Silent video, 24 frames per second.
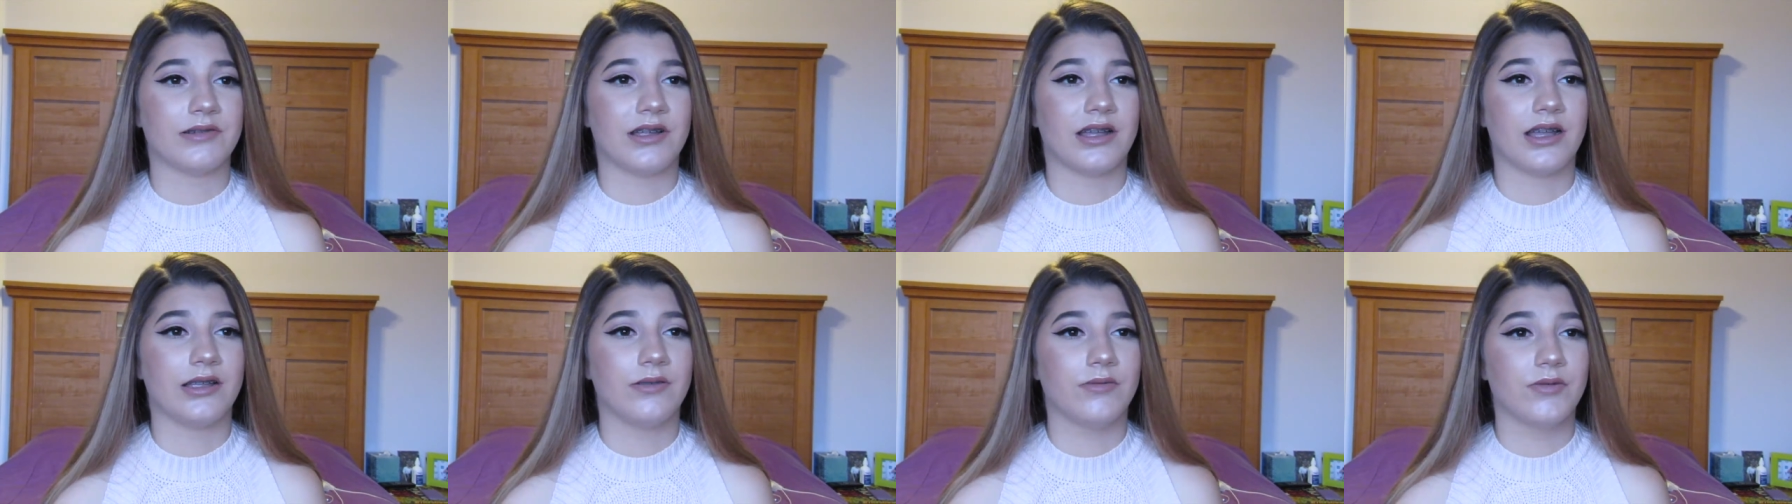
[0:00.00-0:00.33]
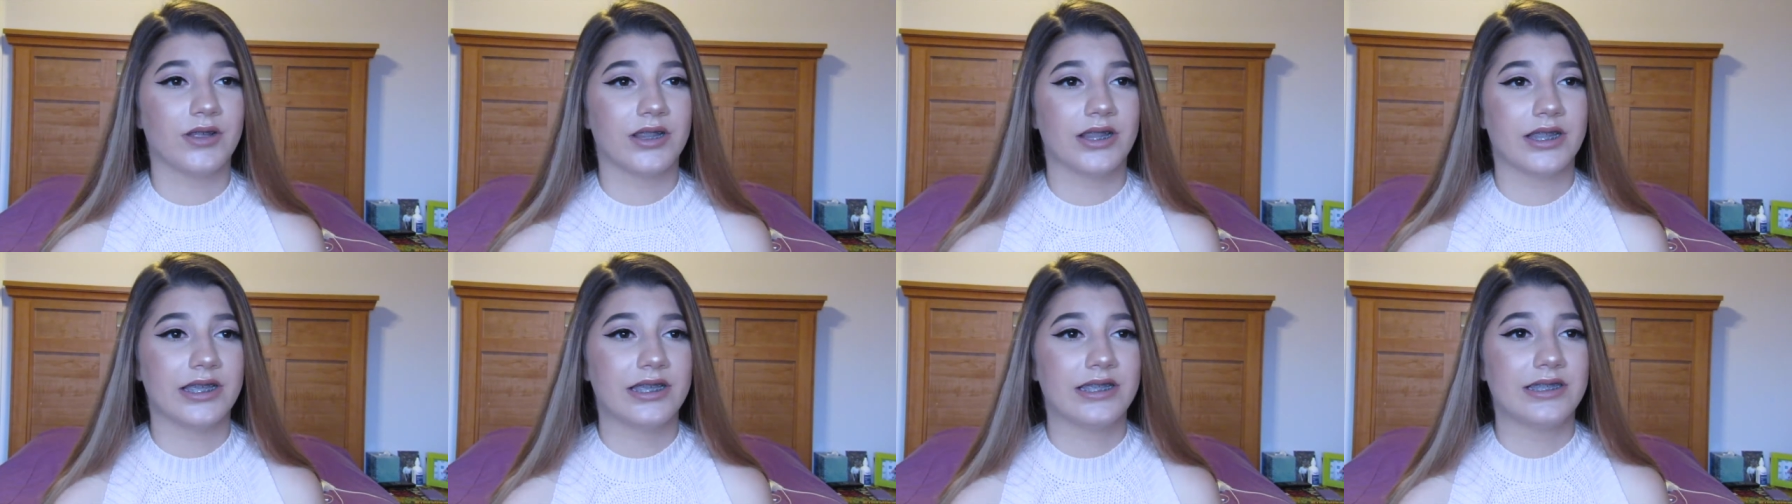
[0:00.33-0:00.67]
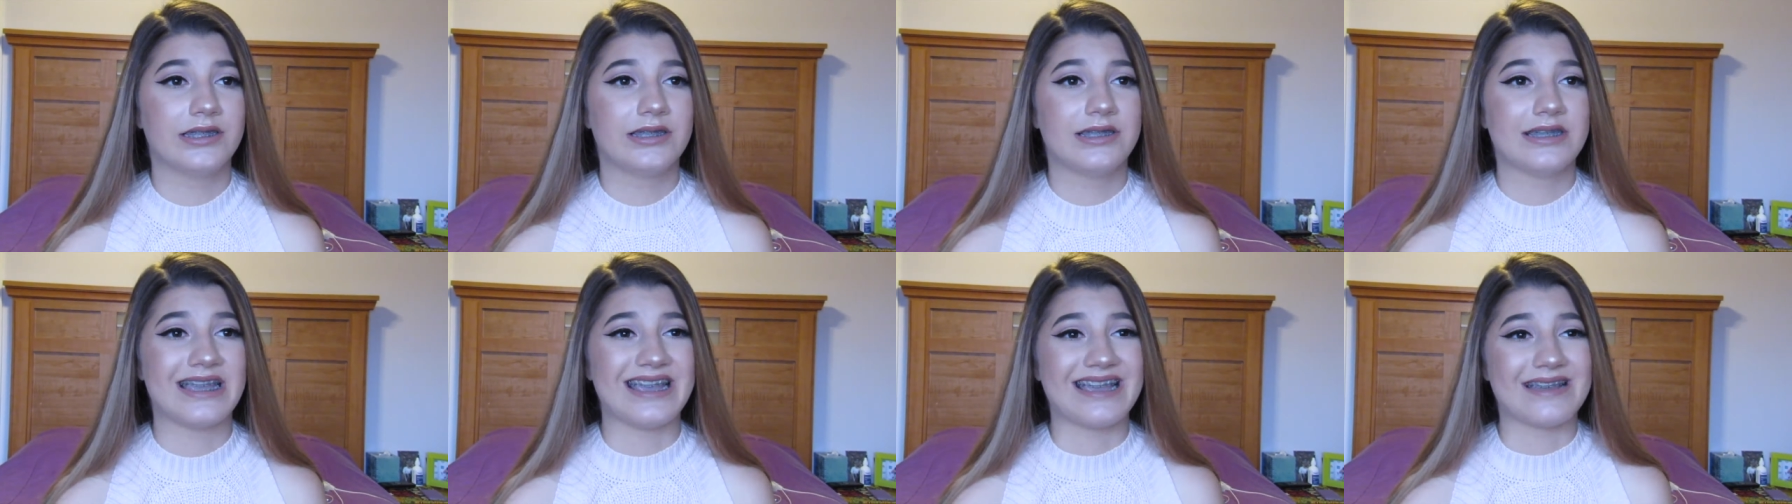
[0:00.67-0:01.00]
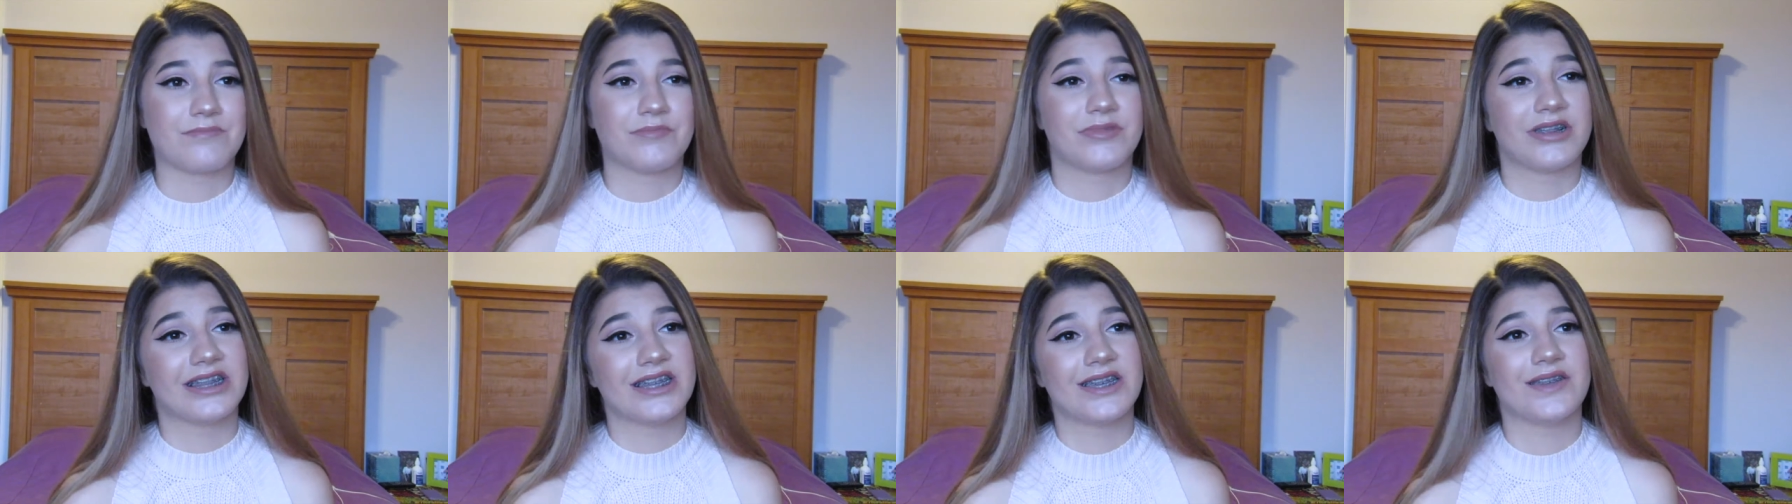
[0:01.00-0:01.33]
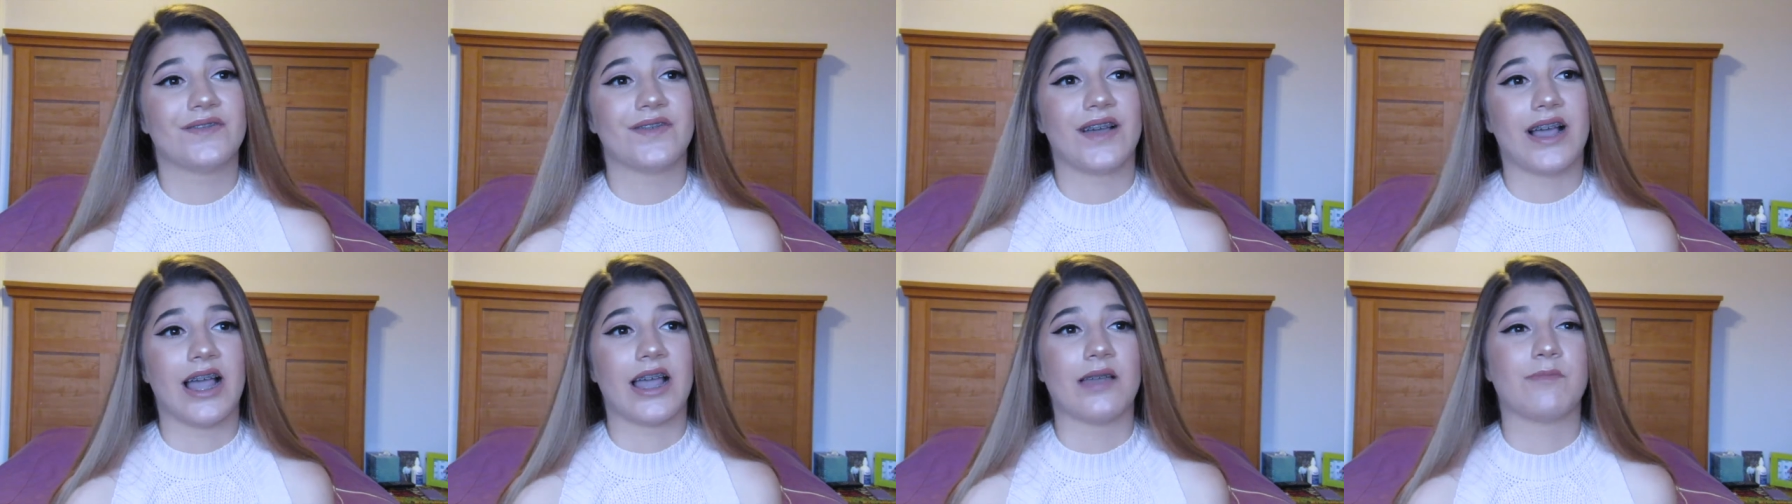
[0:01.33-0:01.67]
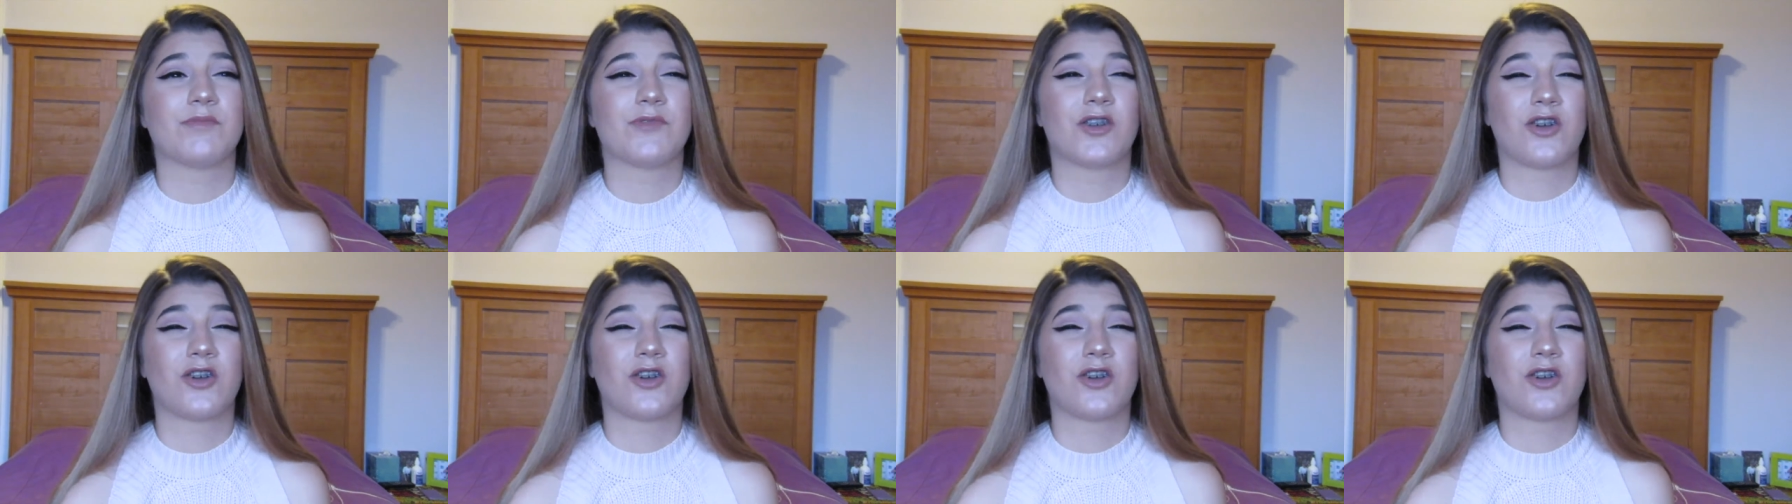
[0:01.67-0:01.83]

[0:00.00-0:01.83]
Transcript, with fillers: I really can't believe I'm